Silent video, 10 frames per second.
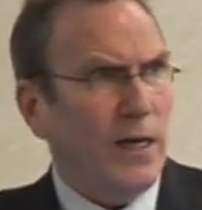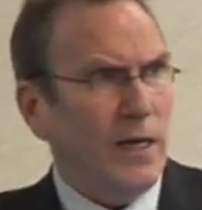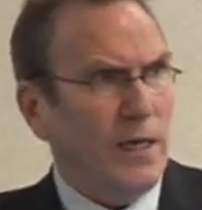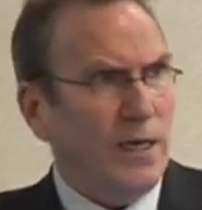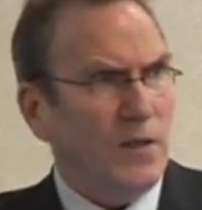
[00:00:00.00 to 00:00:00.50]
and
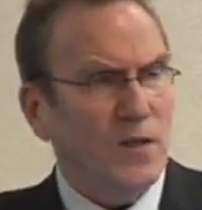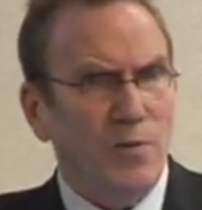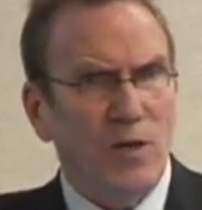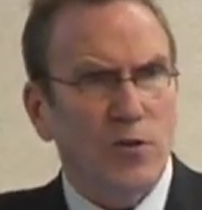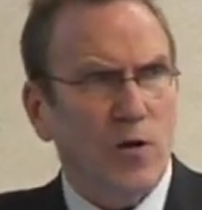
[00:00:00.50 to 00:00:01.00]
again, this has
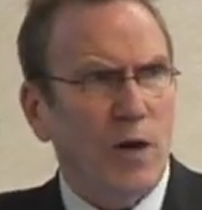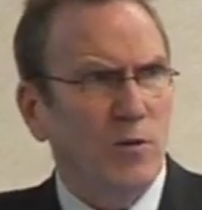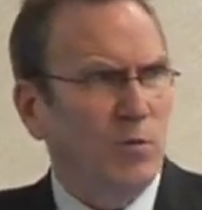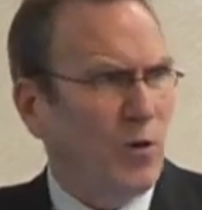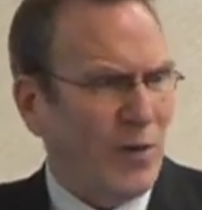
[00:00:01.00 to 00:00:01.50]
been ascribed
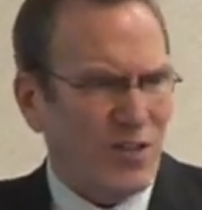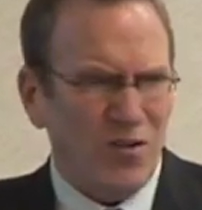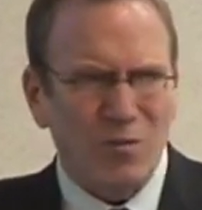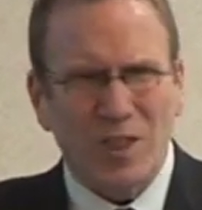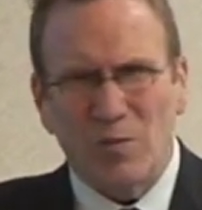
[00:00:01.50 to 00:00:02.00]
to a bull
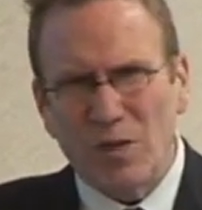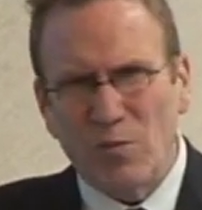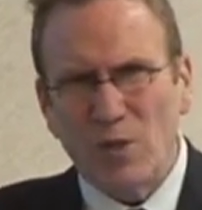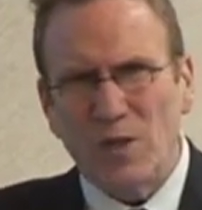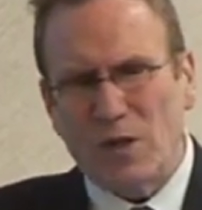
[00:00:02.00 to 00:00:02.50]
mastiff mix, but the
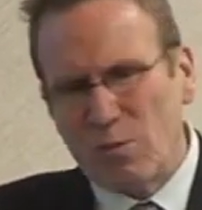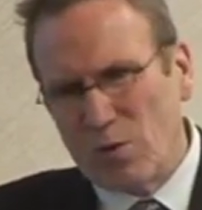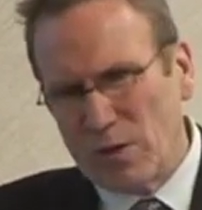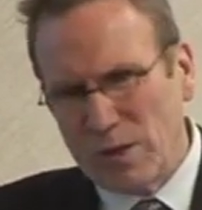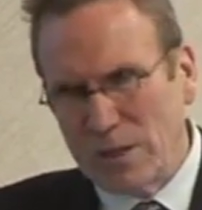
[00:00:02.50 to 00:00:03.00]
breeds aren't
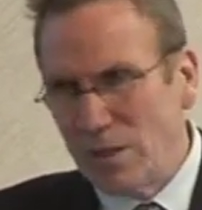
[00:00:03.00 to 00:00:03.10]
important,